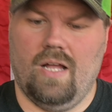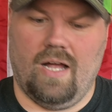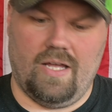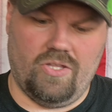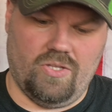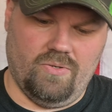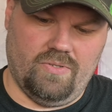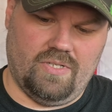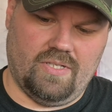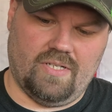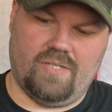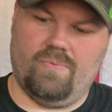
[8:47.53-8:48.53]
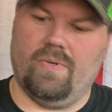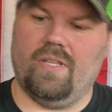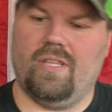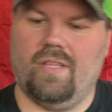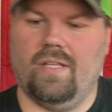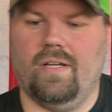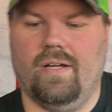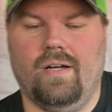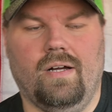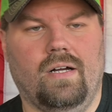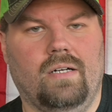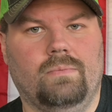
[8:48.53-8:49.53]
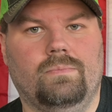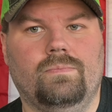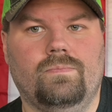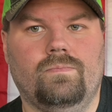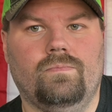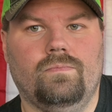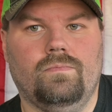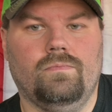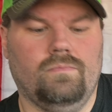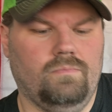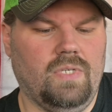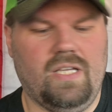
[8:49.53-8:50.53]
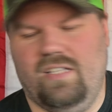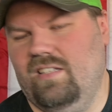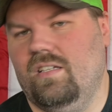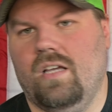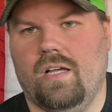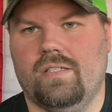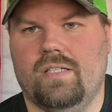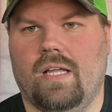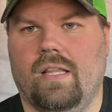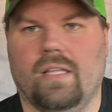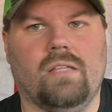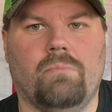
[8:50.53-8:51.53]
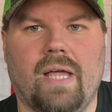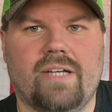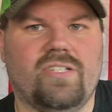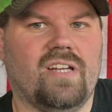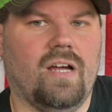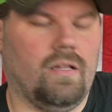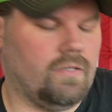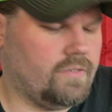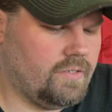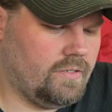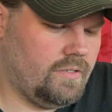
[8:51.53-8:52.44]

I use this with the because I like to match the colors.